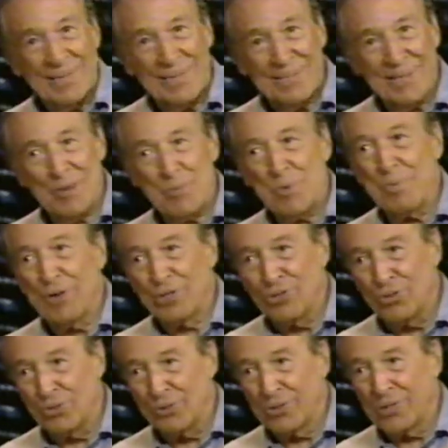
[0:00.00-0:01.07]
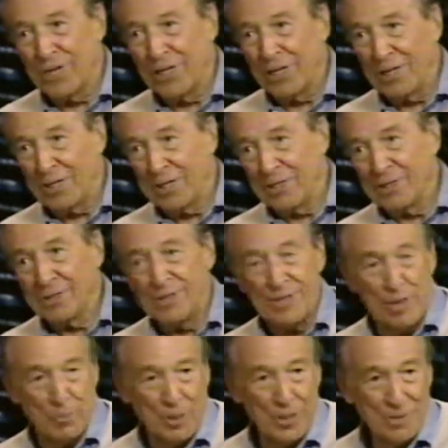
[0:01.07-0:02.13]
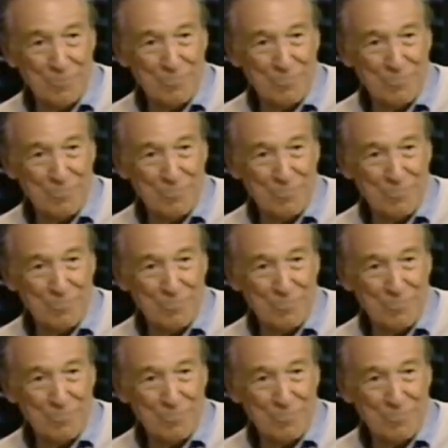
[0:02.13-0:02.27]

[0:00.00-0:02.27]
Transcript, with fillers: Tell me about you and dating. Me and